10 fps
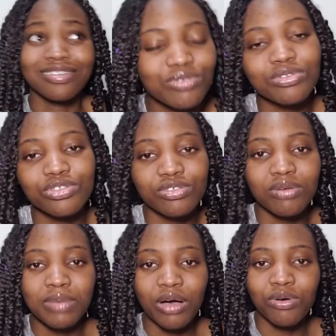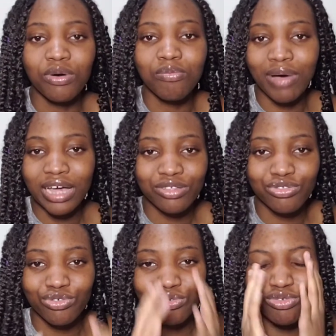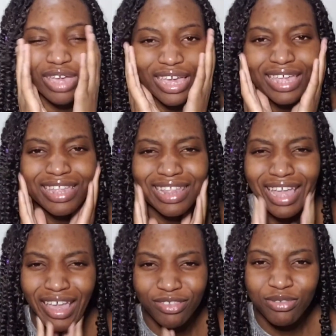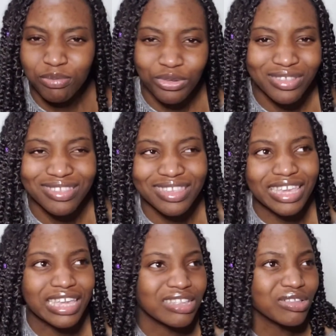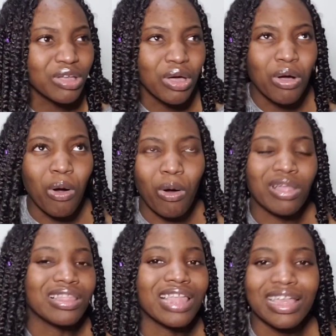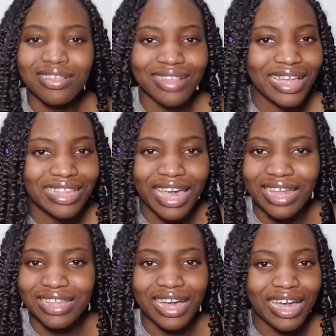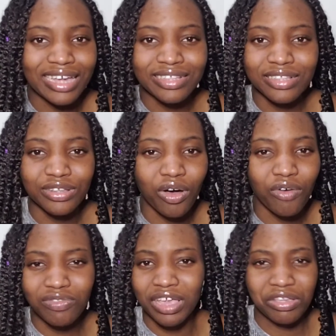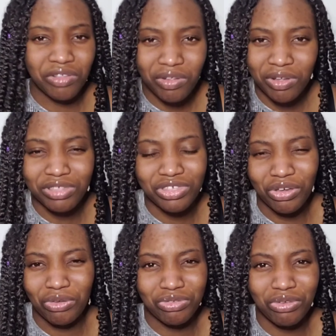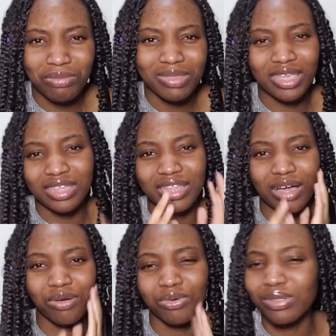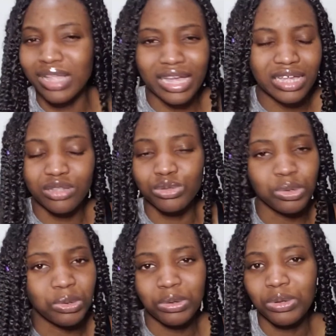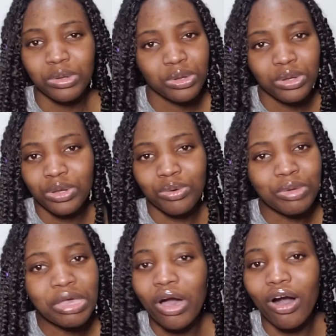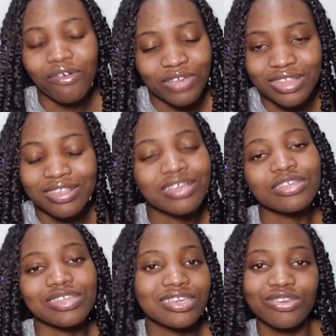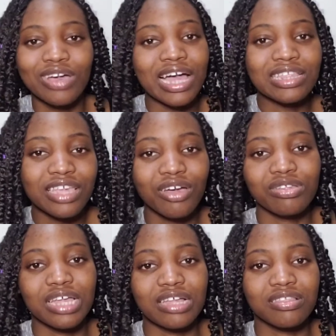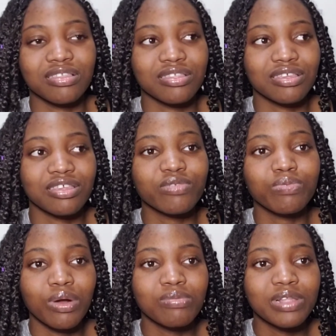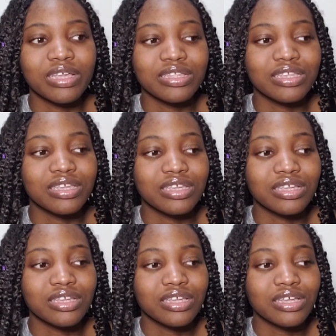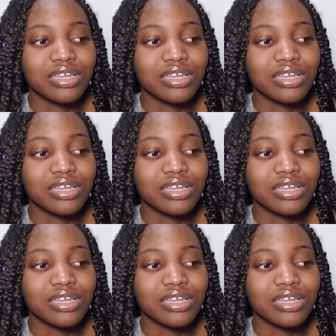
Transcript: it won't somehow go back to a clear smooth skin unless like they had that kind of technology or something that could like, no, we obviously you can tell that it's probably the